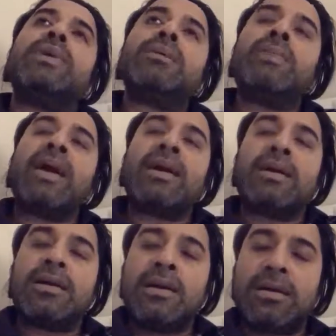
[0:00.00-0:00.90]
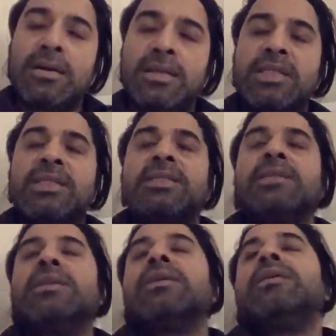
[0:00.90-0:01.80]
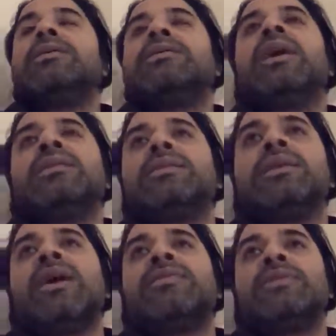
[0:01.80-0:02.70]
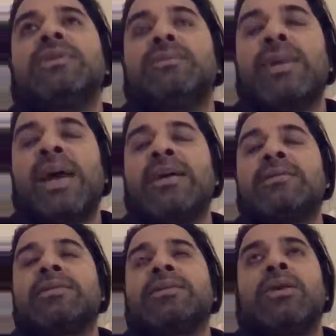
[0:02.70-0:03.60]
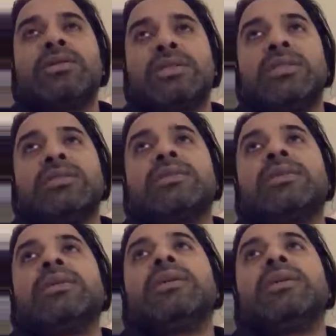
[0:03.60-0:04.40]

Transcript: Big Bang started after the Planck's constant,